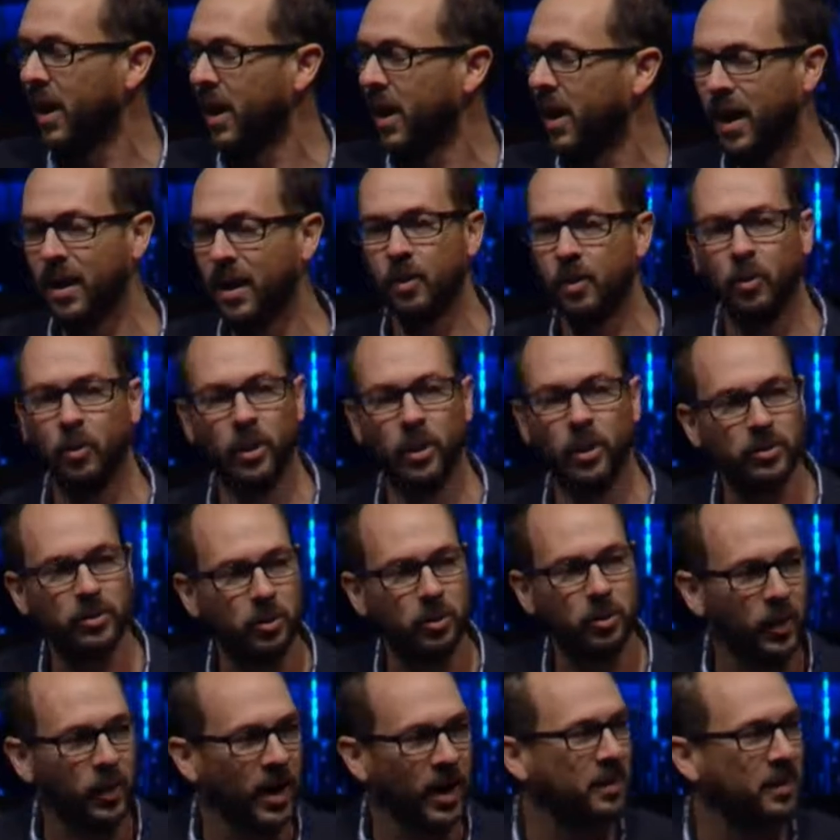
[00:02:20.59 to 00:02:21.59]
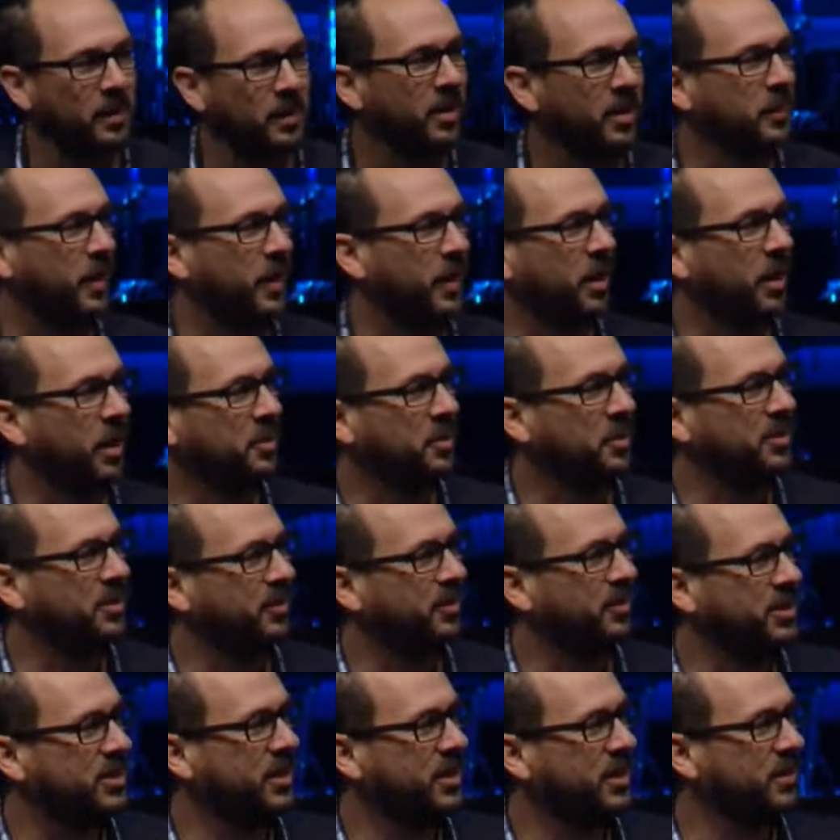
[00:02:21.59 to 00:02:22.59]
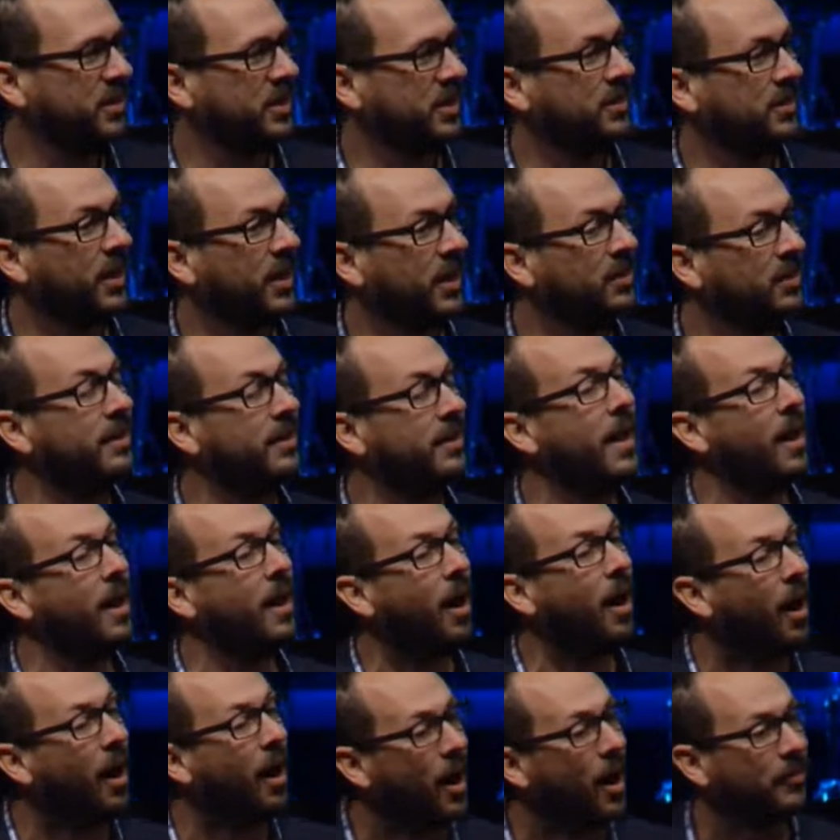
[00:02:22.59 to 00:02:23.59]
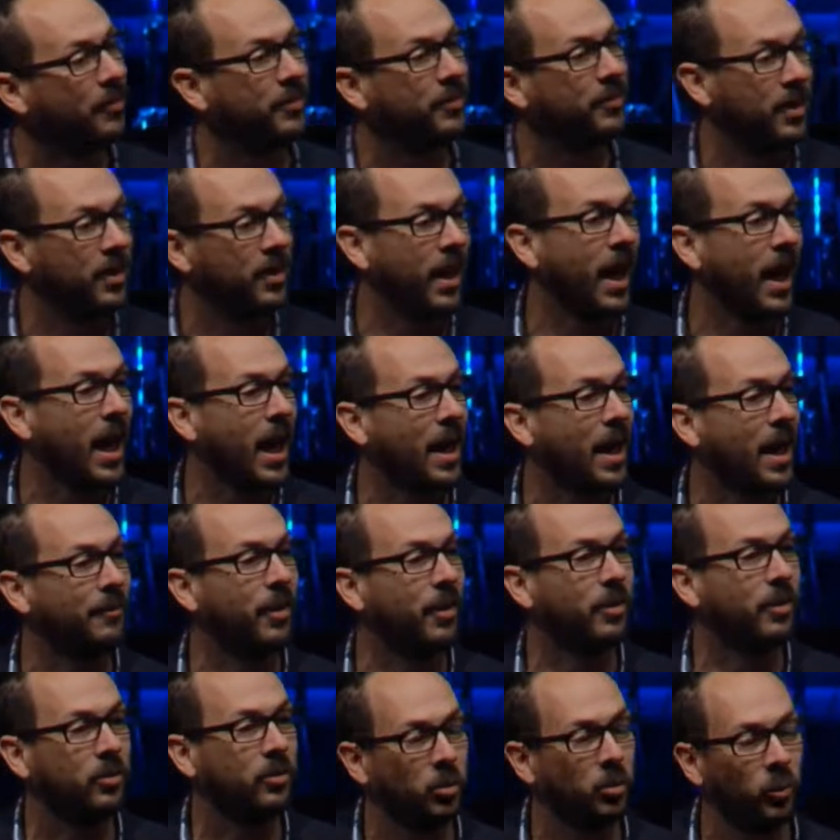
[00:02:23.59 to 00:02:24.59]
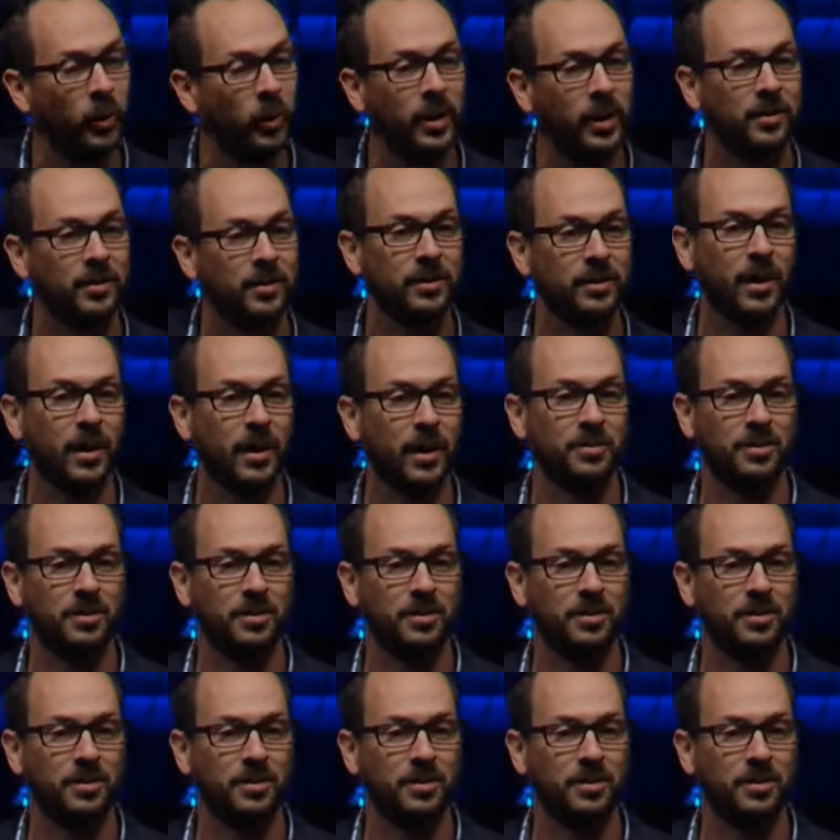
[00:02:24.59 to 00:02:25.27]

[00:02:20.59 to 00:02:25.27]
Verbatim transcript: and what's great about the parables of Jesus is they often have a twist, a